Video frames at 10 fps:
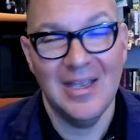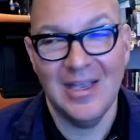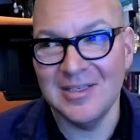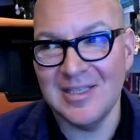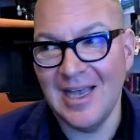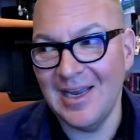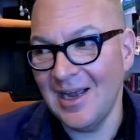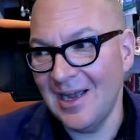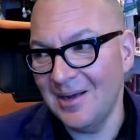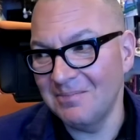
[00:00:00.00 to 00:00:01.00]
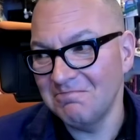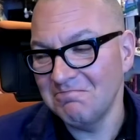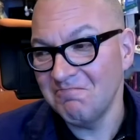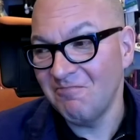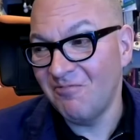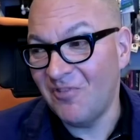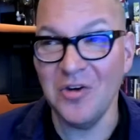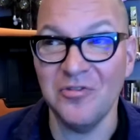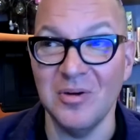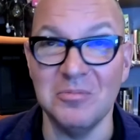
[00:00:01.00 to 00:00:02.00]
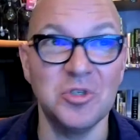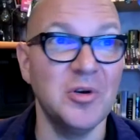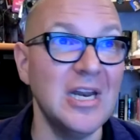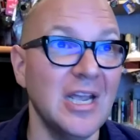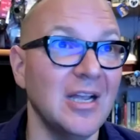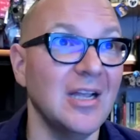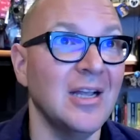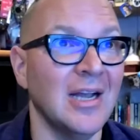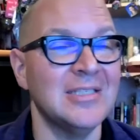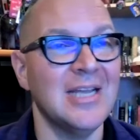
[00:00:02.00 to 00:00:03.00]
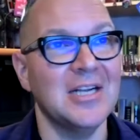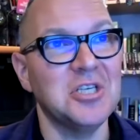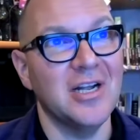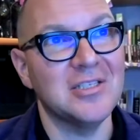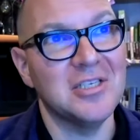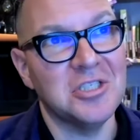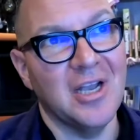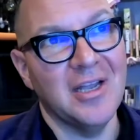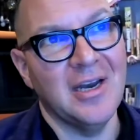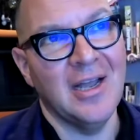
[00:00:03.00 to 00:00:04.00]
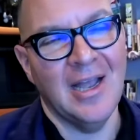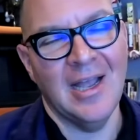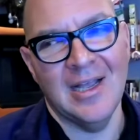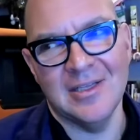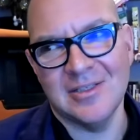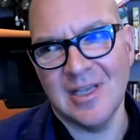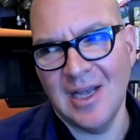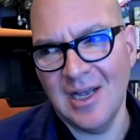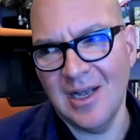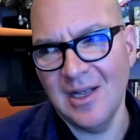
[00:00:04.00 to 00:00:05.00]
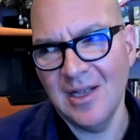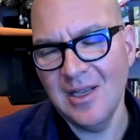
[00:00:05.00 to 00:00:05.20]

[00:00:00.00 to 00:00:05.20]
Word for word: is that um, far from treating uh, tech giants in China as uh,